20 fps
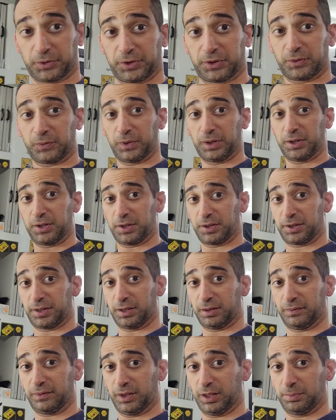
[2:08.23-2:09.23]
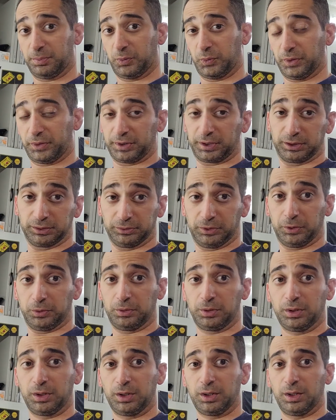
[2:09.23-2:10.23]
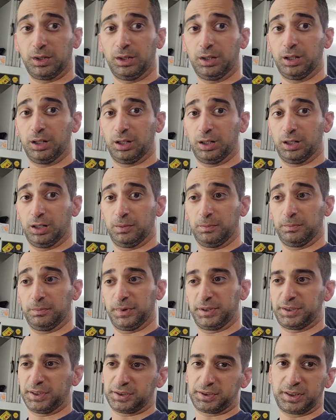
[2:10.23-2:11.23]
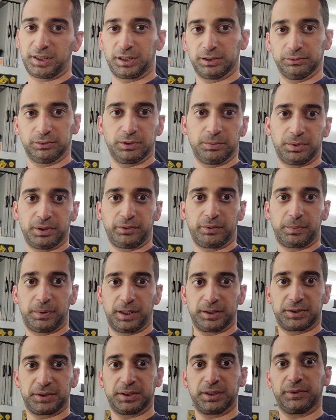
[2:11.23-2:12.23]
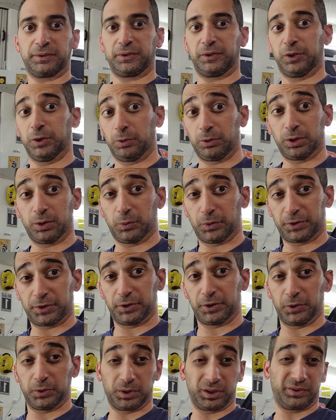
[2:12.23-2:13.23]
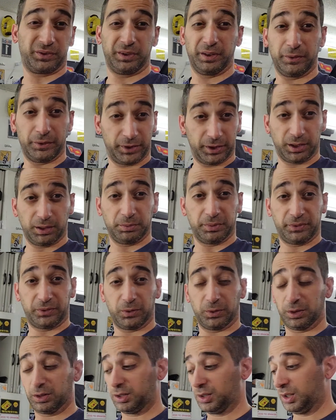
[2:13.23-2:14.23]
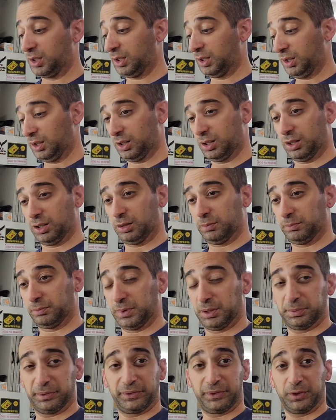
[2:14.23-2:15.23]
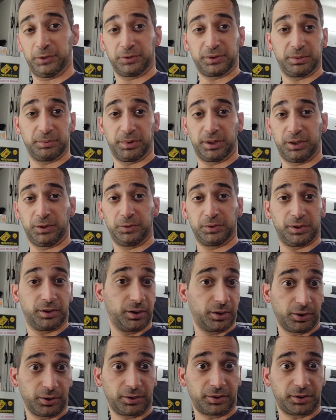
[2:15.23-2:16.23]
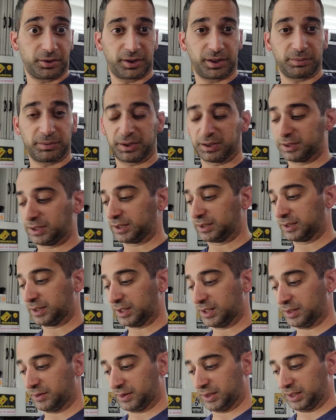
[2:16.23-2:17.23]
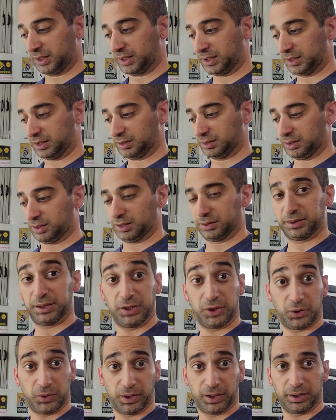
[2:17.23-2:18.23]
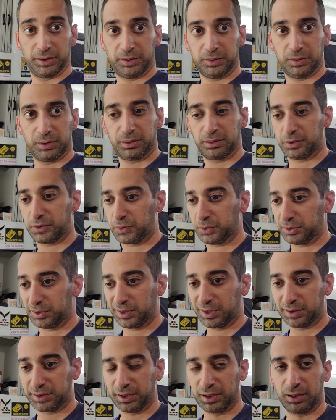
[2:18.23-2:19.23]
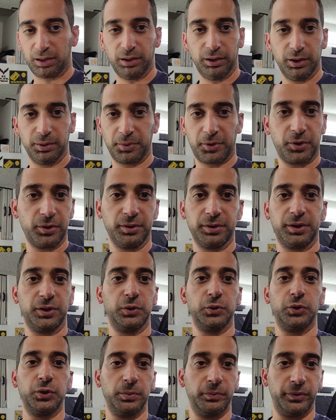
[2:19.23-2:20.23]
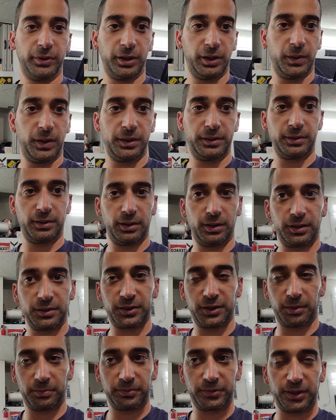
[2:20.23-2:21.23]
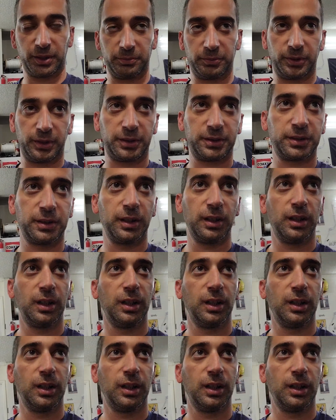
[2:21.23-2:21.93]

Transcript: syringe itself up with the glue. It does take a little bit of a process if you don't know what you're doing, if you've never done it before. Maybe if you know somebody who's a nurse or something like that, they can teach you how to do it. It's really not that hard. I'm sure there's a YouTube video out there on someplace.